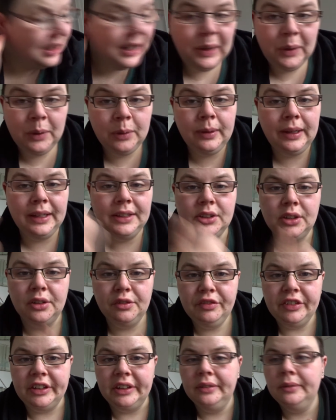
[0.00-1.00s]
I don't know why he's
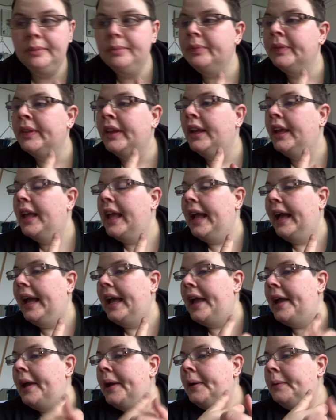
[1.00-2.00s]
grumpy.
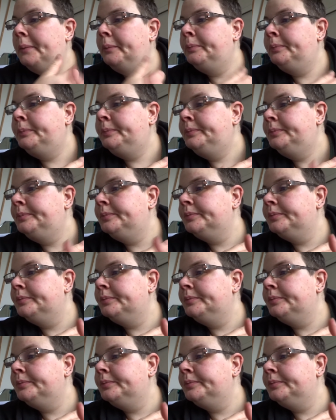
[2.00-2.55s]
Um,